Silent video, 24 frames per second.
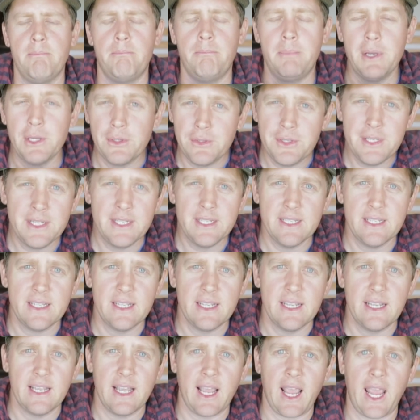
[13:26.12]
building,
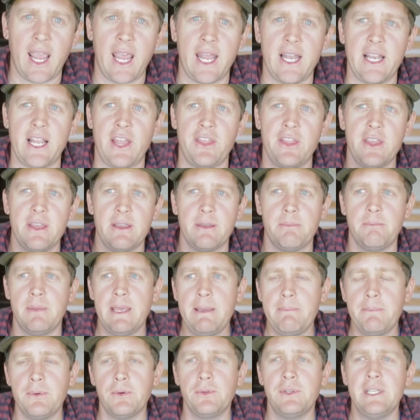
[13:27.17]
and I think
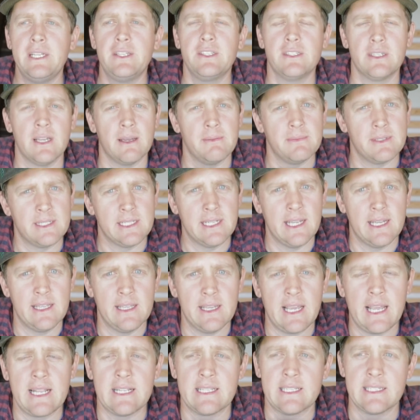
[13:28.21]
people need to come together
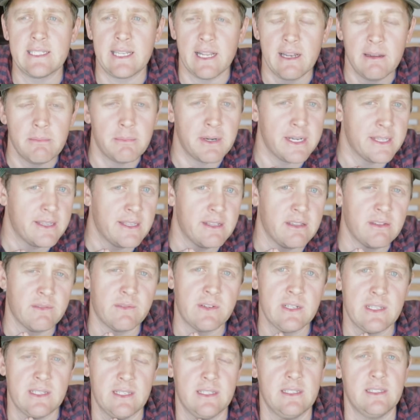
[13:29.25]
and celebrate the
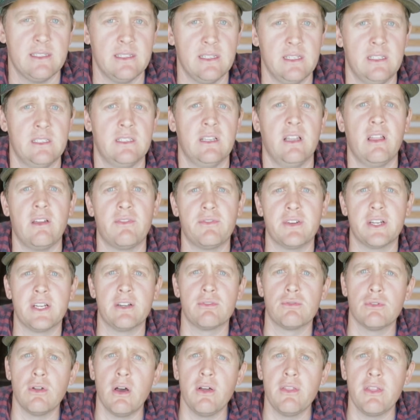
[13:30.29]
differences in South Africa
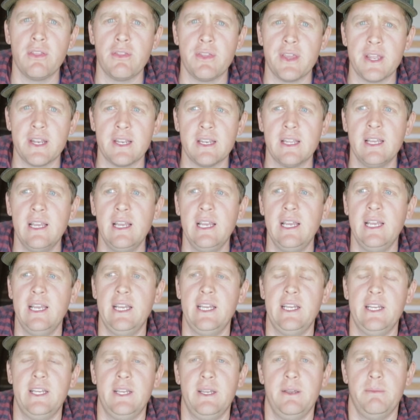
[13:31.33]
rather than
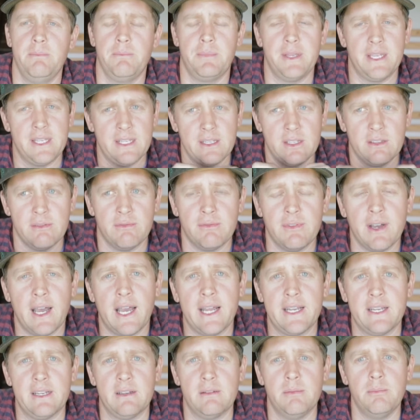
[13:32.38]
being
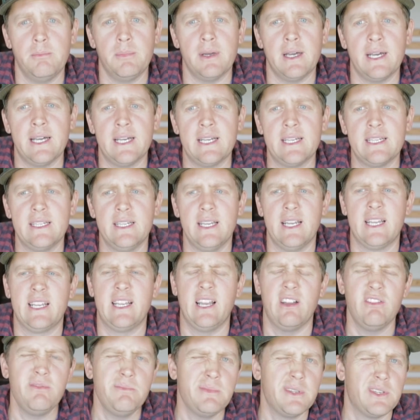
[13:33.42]
divided by a
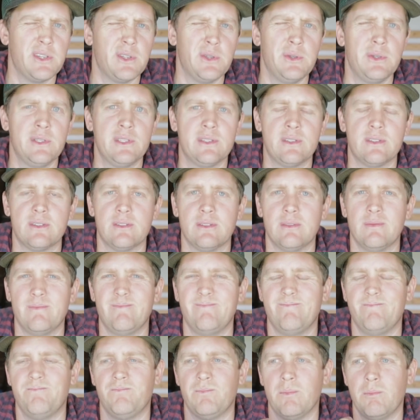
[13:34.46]
government who is
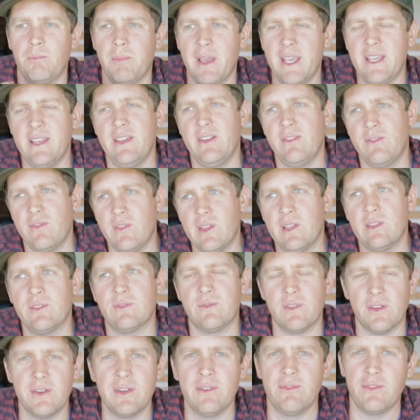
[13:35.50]
making things
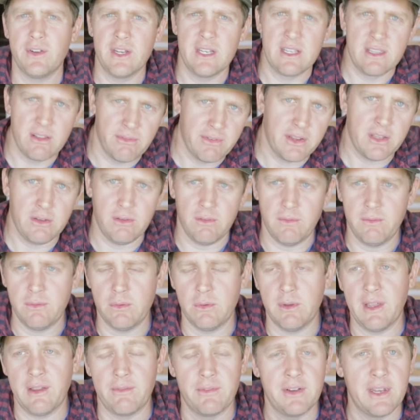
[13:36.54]
very, very difficult
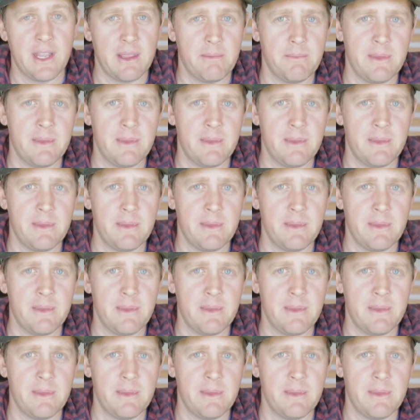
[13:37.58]
for everyday